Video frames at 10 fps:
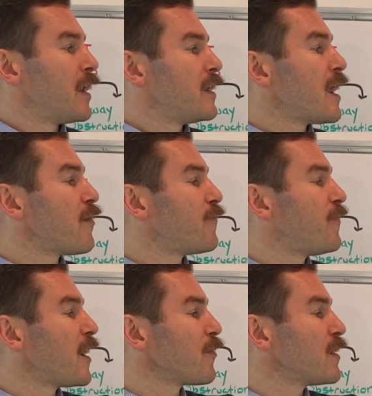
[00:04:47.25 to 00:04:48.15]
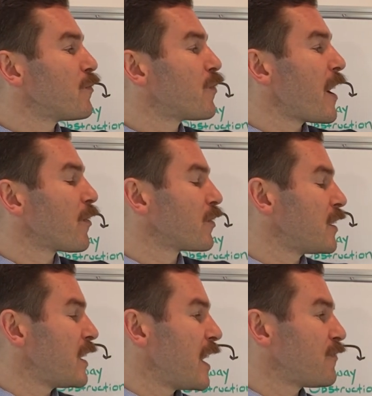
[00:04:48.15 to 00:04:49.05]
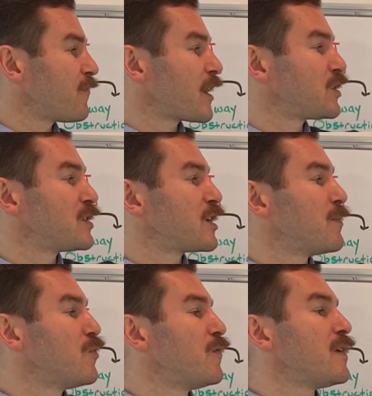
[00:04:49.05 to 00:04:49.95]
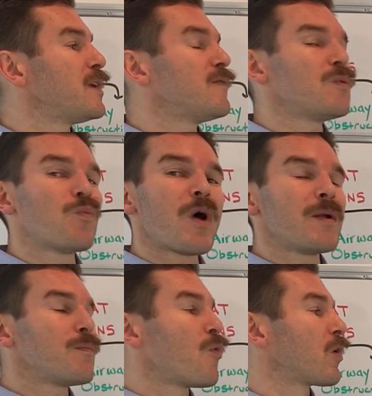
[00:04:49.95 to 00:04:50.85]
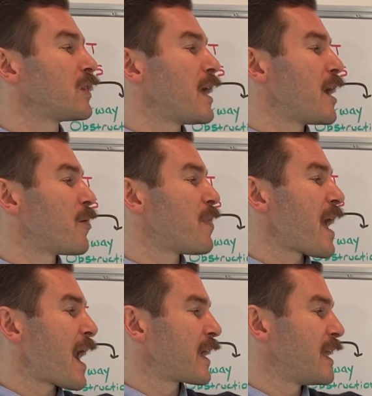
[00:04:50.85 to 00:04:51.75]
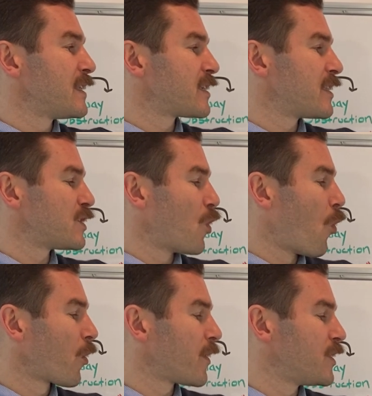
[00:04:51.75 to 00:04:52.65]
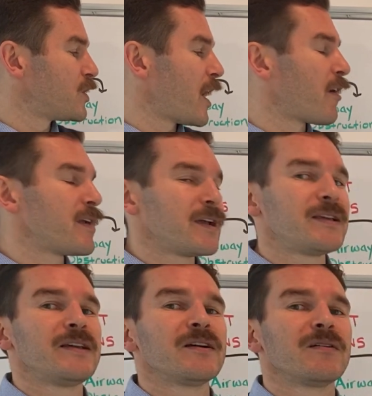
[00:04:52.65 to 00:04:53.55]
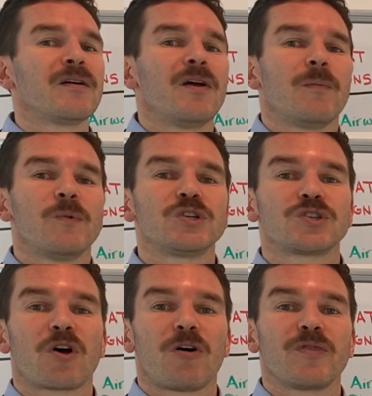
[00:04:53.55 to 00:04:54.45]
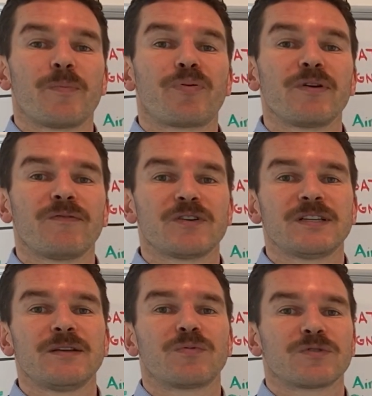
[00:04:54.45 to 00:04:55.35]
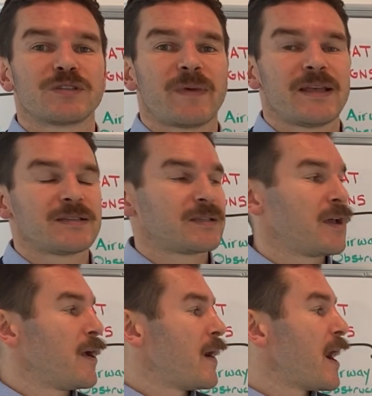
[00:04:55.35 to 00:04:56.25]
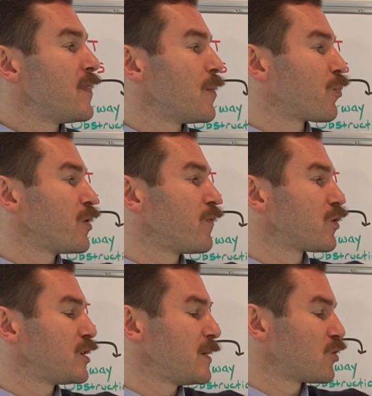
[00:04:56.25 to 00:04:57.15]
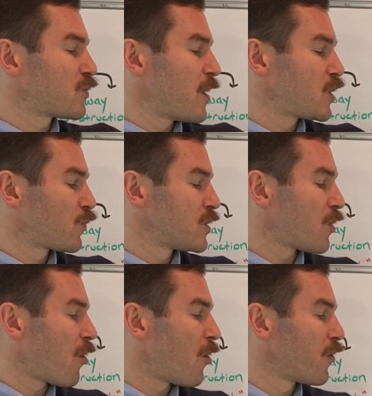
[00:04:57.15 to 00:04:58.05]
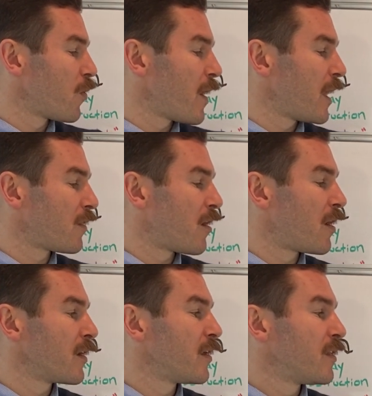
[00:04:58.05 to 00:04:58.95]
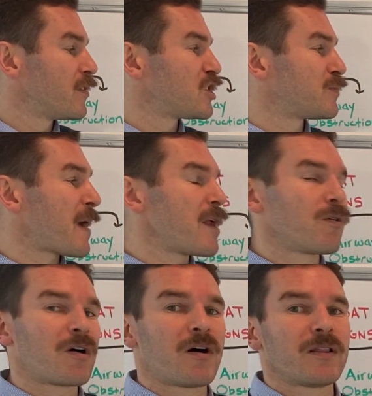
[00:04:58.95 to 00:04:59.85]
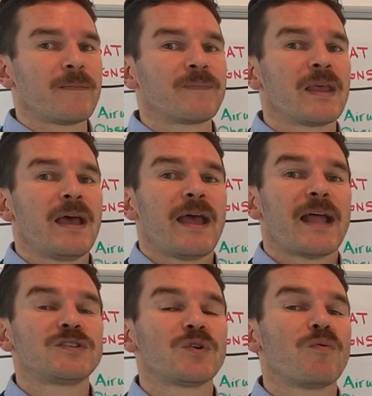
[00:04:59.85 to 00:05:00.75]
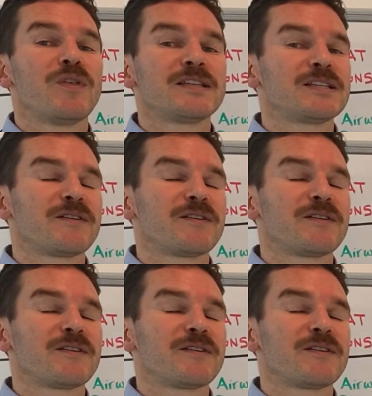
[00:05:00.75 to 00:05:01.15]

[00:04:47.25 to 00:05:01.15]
Now, very rarely, infections can move even one more layer back into this orange area here, which is called the prevertebral space. And the prevertebral space runs all the way along the spinal column. And so this is